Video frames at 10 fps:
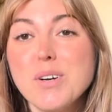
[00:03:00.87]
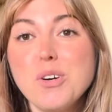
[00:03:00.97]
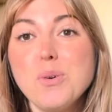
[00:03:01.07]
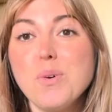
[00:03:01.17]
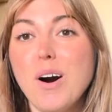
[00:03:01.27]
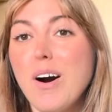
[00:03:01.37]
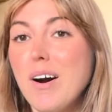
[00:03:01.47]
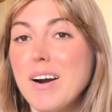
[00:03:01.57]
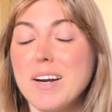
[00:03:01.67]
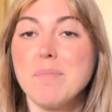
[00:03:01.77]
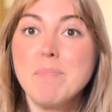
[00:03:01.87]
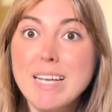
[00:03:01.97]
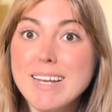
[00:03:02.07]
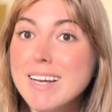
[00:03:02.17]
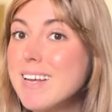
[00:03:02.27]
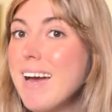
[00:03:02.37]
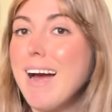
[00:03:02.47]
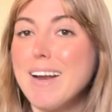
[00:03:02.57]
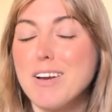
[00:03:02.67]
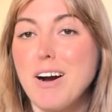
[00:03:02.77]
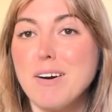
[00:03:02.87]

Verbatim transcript: who are meeting for